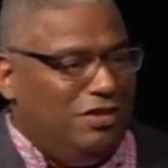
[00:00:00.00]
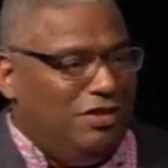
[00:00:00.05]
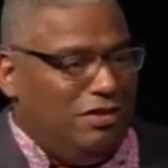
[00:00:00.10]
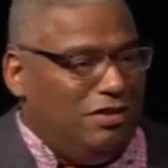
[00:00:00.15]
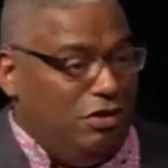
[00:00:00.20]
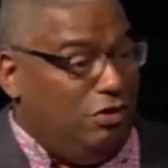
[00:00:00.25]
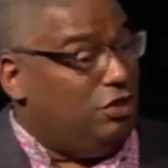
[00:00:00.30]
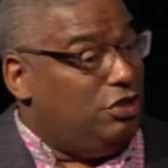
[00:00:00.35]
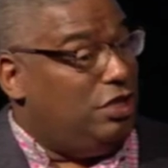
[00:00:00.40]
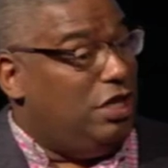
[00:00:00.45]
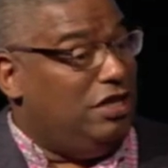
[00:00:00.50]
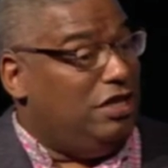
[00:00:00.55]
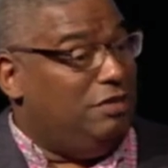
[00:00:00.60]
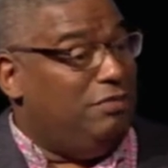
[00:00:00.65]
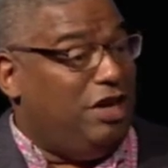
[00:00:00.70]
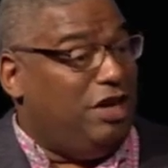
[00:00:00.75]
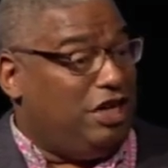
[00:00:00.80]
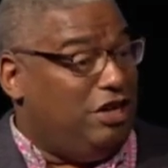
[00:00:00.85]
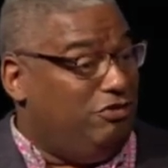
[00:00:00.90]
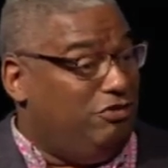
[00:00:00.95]
or certainly
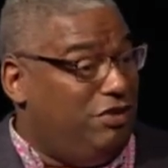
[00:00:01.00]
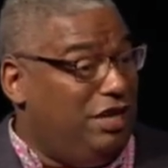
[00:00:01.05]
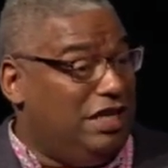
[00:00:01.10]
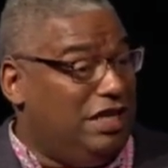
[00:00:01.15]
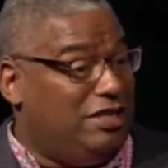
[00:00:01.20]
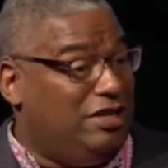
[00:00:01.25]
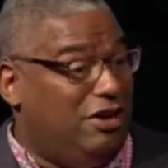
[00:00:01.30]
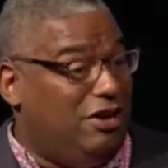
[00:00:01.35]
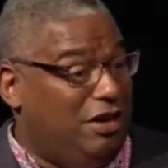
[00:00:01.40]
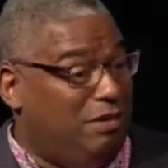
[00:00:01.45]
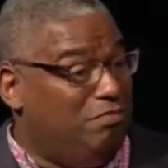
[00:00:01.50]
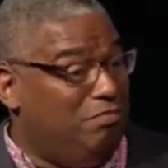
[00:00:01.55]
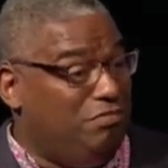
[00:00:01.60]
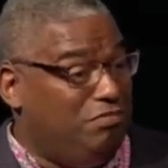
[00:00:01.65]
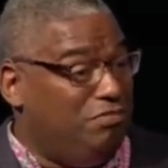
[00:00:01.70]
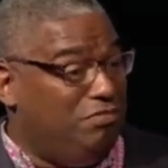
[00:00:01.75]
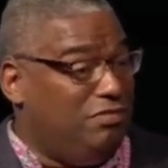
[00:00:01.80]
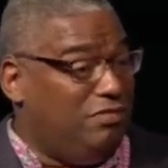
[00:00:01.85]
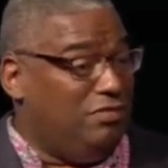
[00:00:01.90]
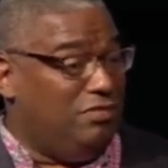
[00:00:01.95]
my career time,
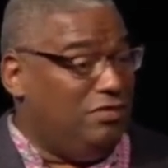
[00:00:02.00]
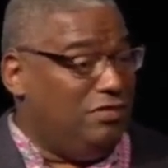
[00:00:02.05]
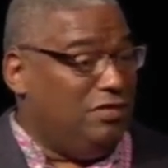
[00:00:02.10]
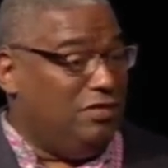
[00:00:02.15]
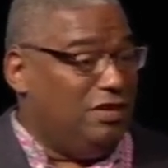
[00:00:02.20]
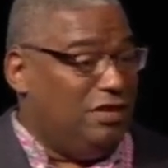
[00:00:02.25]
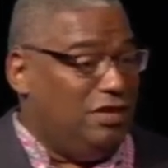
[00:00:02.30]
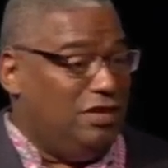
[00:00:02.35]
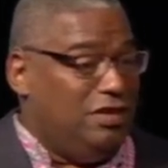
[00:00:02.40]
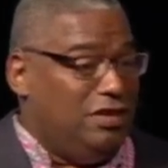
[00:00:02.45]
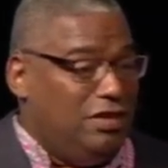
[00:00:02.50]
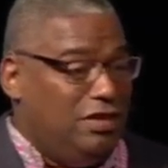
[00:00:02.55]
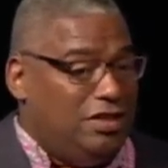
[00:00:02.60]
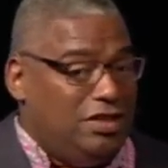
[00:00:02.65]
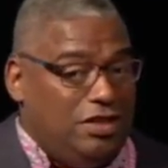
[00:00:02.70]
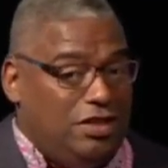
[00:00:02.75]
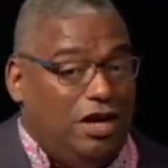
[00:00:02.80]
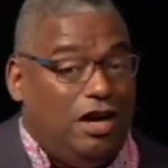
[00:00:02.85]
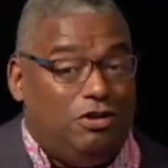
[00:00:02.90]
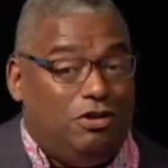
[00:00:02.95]

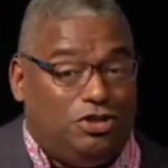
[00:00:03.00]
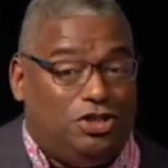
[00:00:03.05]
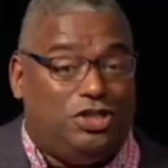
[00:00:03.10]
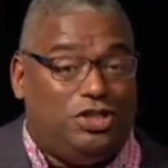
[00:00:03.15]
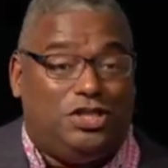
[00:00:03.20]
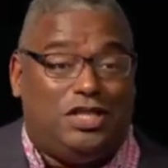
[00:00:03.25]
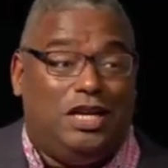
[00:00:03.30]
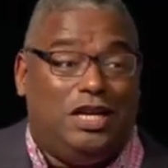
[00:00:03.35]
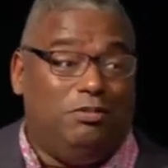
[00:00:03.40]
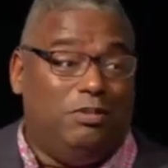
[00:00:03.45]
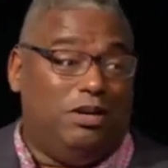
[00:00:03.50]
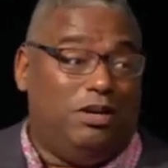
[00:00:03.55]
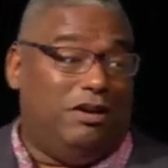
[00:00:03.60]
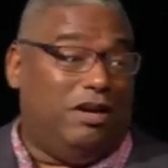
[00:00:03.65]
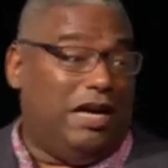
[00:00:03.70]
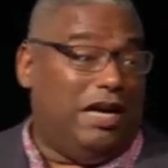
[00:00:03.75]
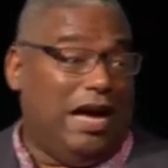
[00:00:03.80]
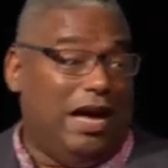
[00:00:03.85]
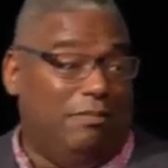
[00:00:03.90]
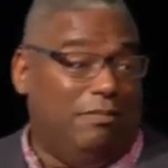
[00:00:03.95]
so I'll just stay where
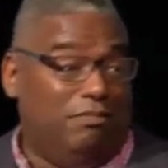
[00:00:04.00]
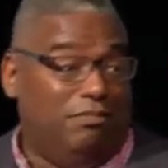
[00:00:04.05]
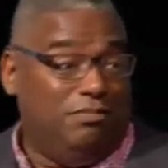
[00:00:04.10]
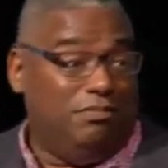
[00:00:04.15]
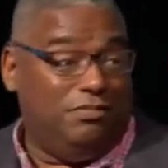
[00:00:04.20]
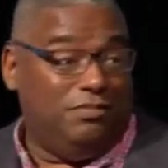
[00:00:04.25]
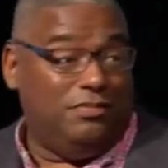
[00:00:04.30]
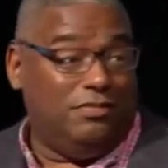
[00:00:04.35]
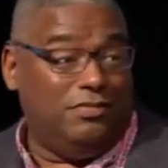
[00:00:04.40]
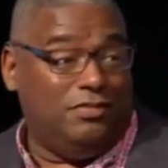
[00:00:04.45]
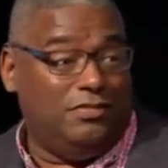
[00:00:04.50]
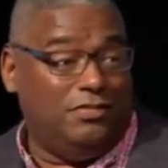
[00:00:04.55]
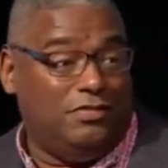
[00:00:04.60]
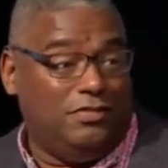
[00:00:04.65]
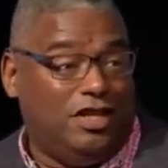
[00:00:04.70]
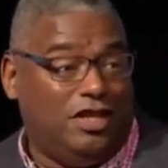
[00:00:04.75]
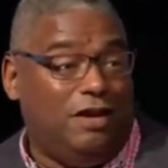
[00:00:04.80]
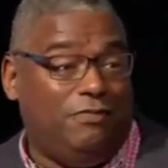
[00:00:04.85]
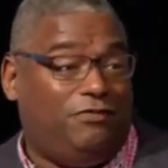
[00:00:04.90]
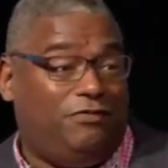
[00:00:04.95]
I am.
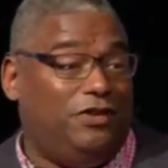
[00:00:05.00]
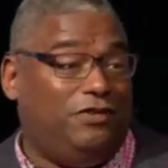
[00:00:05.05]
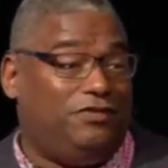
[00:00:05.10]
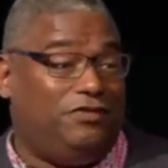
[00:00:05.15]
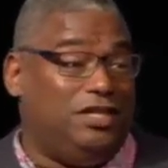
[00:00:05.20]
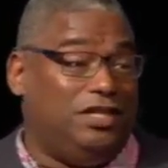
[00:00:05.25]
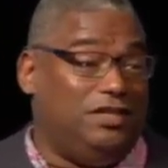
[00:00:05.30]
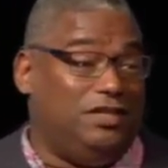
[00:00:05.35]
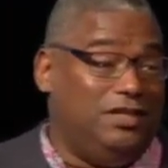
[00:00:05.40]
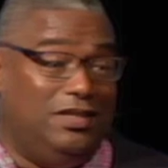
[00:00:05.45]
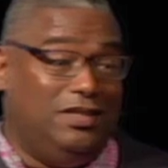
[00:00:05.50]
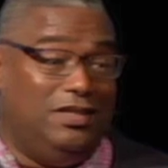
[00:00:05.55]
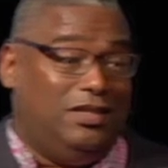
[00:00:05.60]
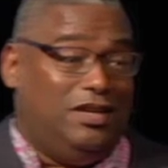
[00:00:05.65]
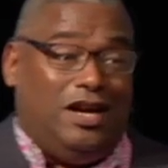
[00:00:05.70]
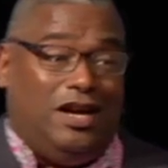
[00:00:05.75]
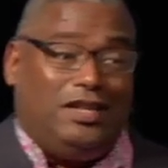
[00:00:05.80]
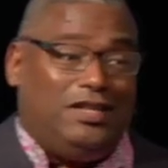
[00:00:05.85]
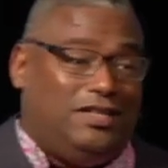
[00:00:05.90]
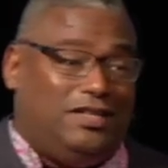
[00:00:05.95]
I'm 50.
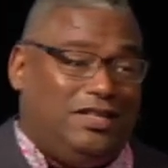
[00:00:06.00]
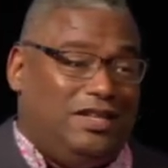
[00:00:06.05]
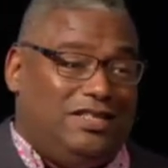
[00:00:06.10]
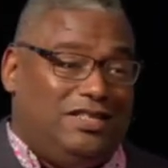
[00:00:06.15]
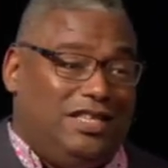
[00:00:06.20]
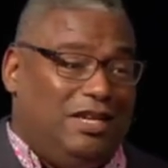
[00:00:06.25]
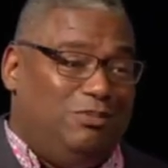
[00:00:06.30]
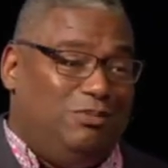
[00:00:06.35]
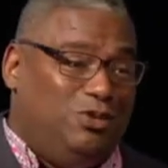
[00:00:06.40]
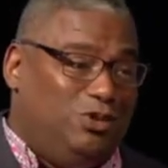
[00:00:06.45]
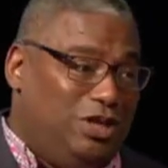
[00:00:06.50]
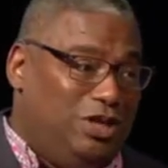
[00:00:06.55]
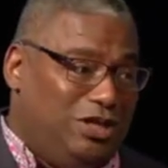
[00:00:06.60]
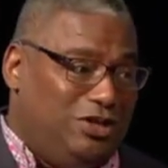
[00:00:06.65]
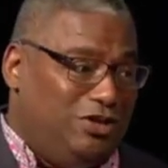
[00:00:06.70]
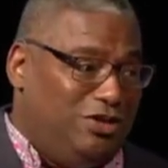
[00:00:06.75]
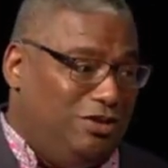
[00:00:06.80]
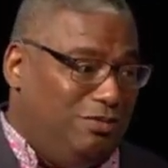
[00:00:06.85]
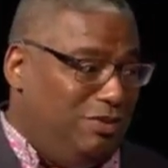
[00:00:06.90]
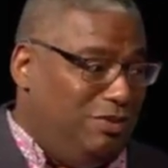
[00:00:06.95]
I could have done 10 more years
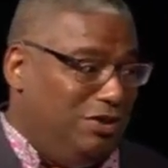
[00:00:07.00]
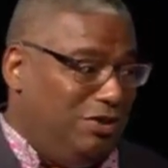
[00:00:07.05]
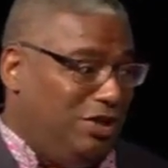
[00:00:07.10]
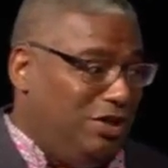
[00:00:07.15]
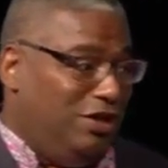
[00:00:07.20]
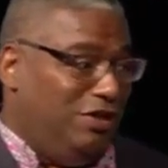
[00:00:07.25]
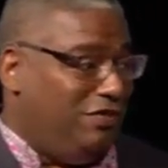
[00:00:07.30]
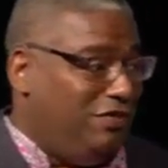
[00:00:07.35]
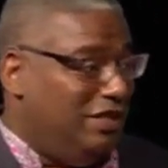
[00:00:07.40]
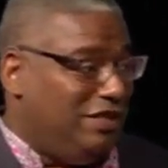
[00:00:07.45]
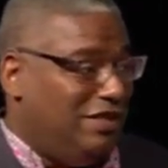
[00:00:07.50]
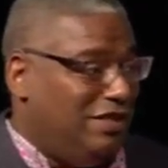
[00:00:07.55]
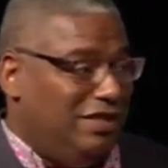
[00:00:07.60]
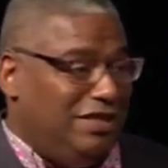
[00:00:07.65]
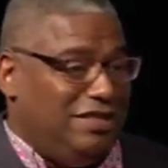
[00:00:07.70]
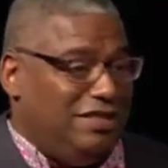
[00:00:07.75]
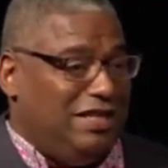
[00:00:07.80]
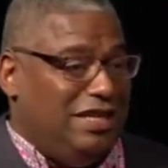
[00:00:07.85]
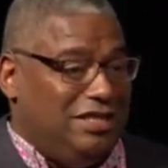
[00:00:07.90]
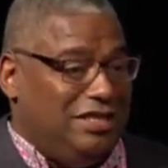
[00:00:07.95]
on the blue curve. There's at
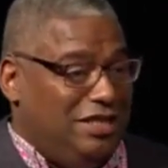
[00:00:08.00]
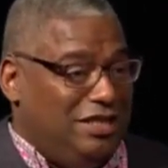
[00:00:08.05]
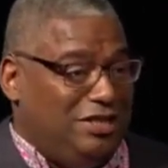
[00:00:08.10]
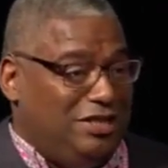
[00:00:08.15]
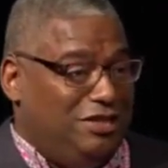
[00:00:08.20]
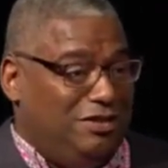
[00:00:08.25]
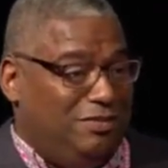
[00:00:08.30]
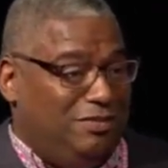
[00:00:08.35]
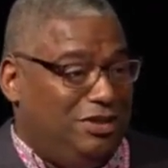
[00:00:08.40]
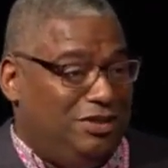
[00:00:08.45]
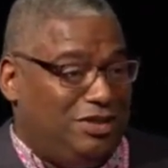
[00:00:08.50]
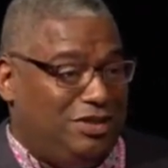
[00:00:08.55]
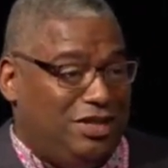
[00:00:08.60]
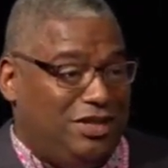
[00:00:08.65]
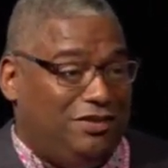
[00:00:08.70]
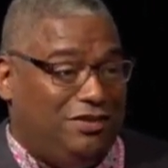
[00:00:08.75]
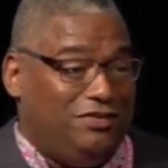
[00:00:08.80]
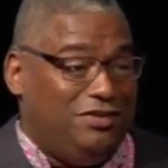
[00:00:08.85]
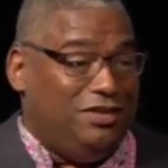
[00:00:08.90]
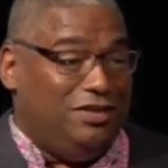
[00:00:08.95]
least 10 years in the blue
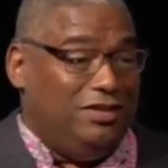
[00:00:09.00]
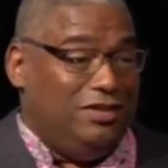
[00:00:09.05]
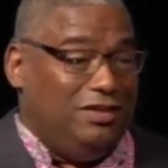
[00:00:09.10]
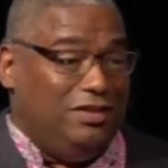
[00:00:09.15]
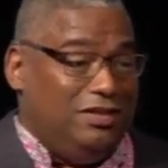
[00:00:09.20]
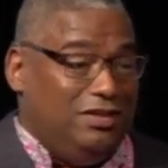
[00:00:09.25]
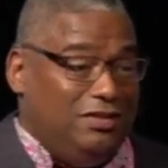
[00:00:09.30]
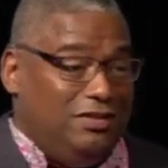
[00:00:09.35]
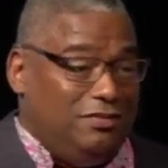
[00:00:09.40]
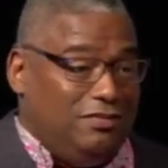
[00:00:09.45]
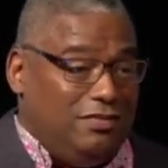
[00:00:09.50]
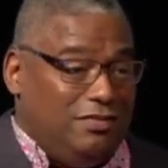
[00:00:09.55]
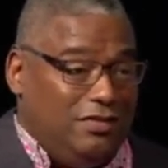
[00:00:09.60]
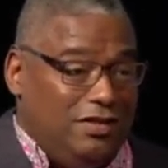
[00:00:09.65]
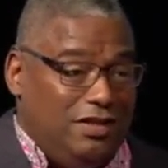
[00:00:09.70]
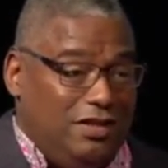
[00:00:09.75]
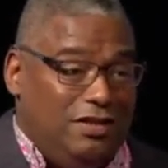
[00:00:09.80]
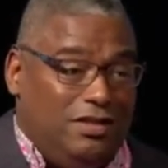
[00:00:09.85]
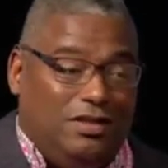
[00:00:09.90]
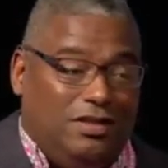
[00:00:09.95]
curve.
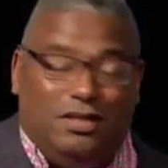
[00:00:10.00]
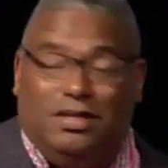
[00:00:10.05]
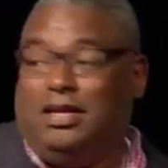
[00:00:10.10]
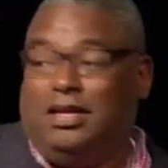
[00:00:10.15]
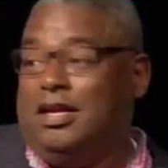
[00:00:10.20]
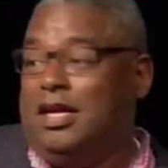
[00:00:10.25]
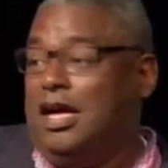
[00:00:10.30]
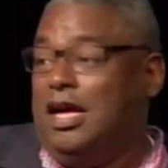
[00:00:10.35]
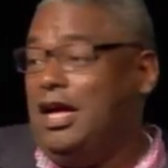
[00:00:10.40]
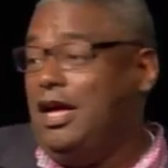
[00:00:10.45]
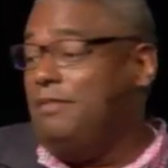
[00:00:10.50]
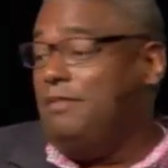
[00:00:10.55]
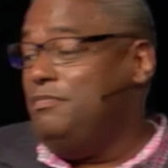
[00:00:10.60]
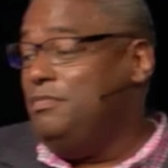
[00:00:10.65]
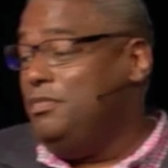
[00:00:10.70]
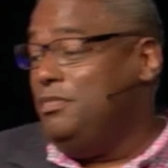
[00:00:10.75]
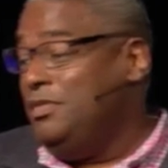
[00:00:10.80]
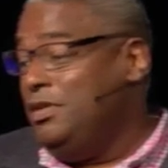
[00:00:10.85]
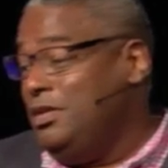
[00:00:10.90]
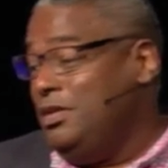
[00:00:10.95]

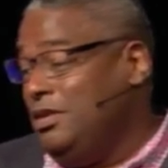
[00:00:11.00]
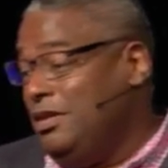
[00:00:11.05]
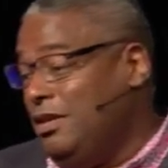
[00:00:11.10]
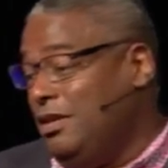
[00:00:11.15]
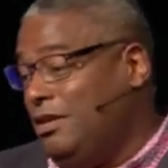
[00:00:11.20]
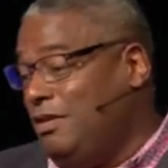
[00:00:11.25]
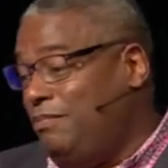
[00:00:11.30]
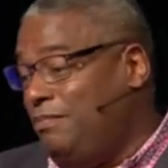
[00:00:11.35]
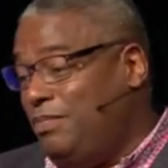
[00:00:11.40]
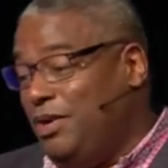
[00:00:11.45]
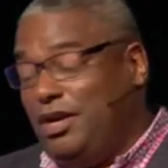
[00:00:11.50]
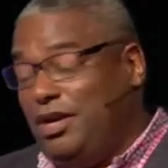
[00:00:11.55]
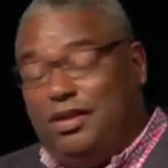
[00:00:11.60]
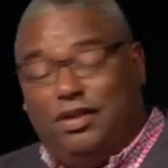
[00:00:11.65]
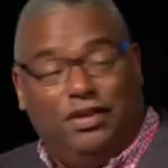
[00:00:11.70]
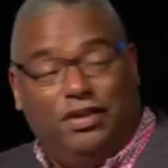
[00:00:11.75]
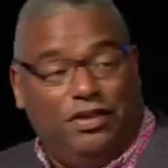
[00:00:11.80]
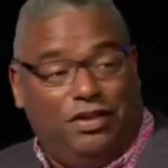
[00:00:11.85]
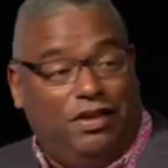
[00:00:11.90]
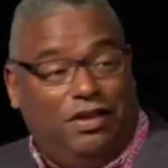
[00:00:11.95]

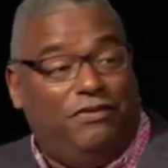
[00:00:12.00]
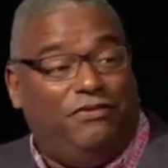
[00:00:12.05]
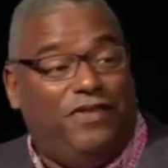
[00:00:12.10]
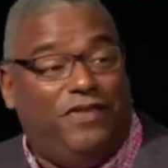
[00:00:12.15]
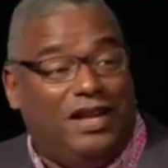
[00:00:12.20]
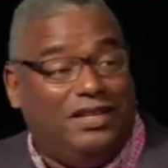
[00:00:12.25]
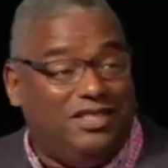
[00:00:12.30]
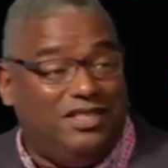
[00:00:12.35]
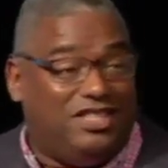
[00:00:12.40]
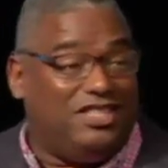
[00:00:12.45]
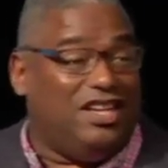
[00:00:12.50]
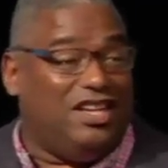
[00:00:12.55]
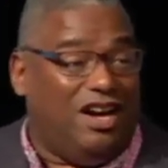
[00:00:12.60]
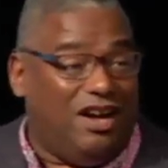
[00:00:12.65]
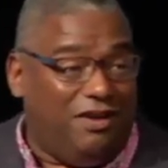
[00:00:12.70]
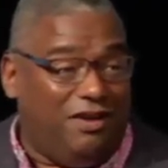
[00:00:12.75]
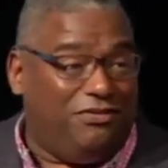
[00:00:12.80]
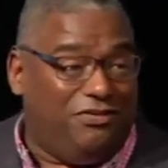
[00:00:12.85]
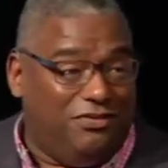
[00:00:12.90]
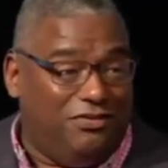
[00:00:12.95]
But the fun
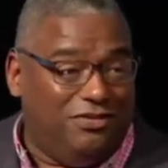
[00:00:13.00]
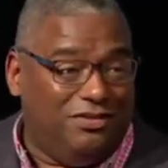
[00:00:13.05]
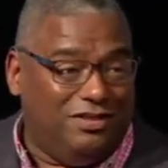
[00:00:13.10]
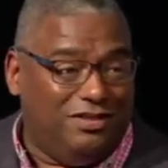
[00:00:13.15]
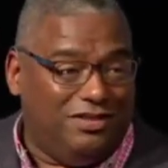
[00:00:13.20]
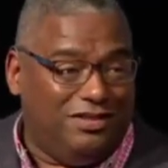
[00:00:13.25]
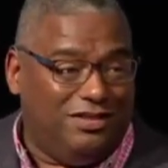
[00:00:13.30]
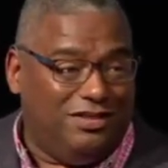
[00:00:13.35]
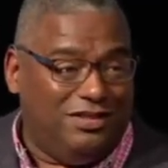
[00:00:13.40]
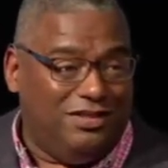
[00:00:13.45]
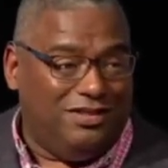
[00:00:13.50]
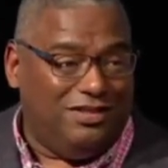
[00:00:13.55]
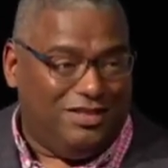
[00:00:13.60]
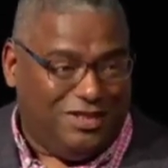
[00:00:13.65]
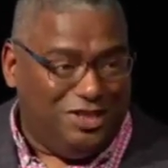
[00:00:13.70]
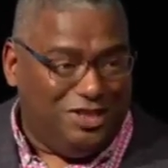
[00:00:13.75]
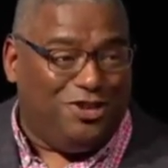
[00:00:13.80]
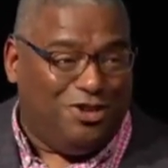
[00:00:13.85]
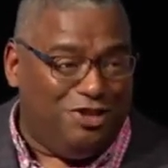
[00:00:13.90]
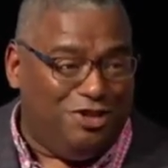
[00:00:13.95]
stuff
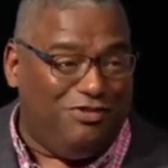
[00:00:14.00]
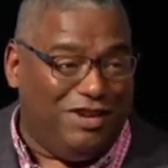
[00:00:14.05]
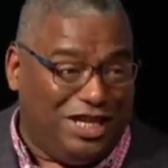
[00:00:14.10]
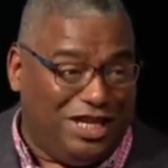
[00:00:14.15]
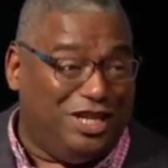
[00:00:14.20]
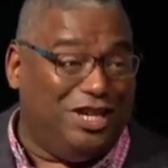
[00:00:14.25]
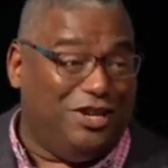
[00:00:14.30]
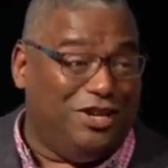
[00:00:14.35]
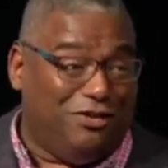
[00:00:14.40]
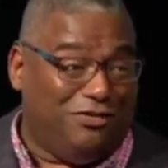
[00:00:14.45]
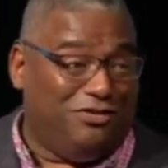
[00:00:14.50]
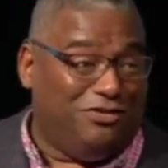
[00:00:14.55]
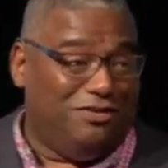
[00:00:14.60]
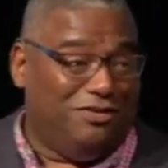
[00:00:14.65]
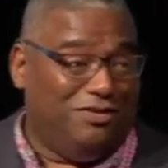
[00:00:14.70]
is on the red curve.